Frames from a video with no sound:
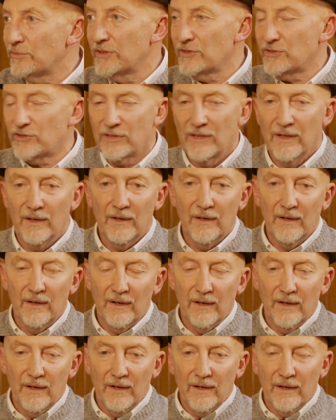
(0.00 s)
which
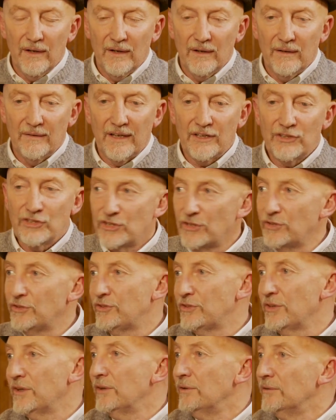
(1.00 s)
they
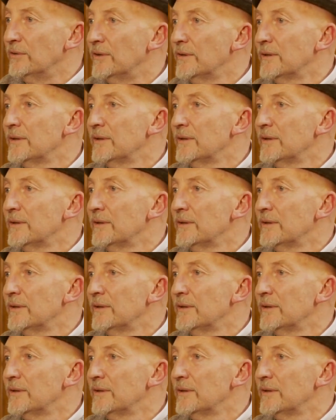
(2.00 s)
should do.